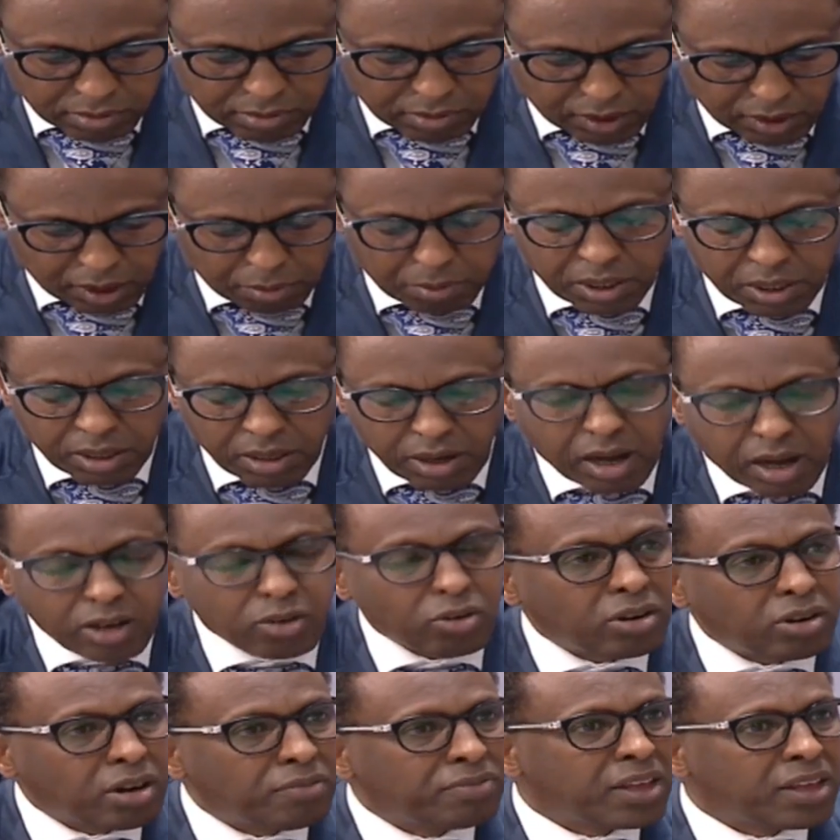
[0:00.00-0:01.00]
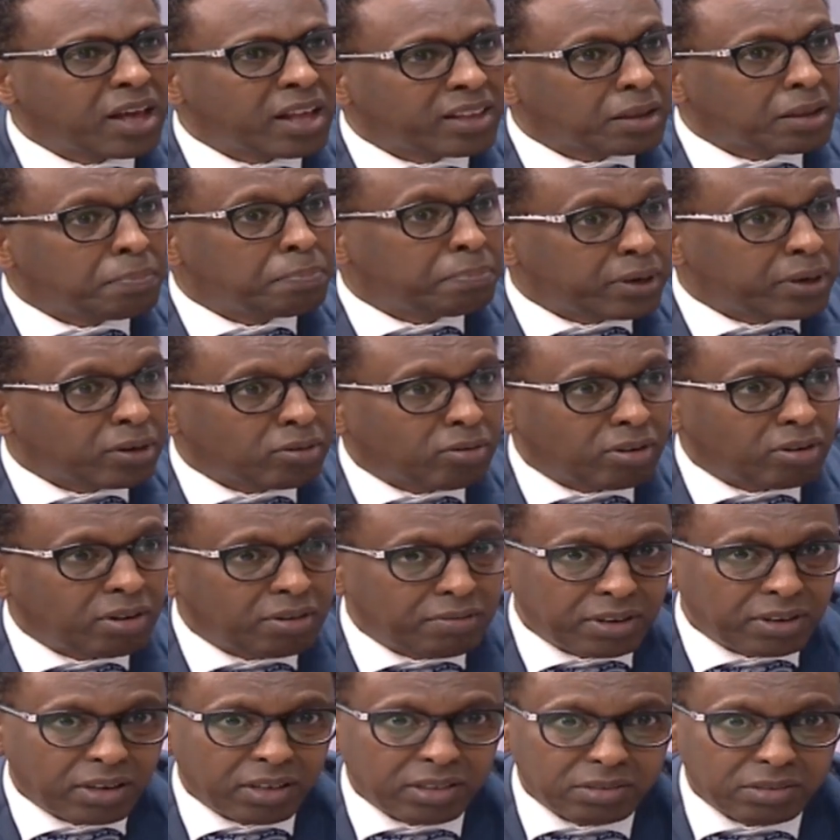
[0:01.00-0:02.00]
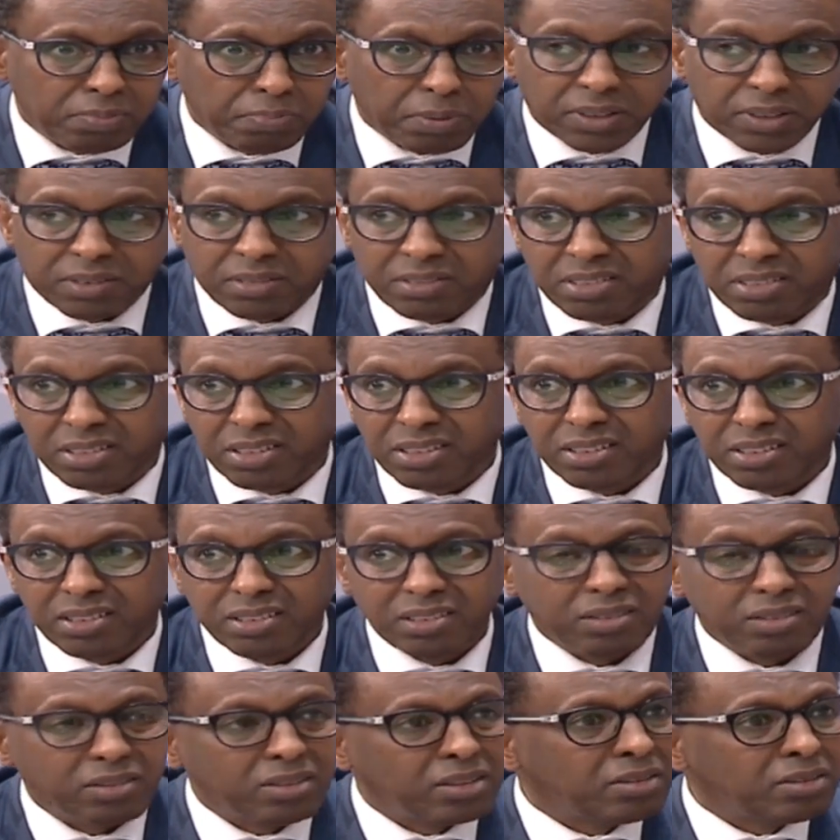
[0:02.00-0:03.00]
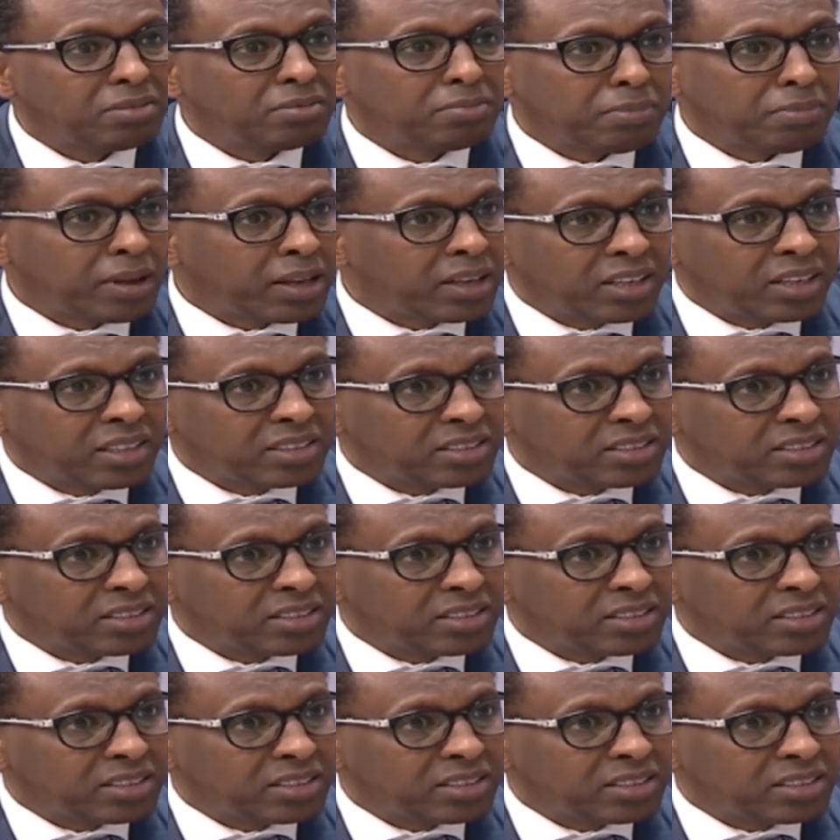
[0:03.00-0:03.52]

I mean, I don't have that empirical evidence, but my guess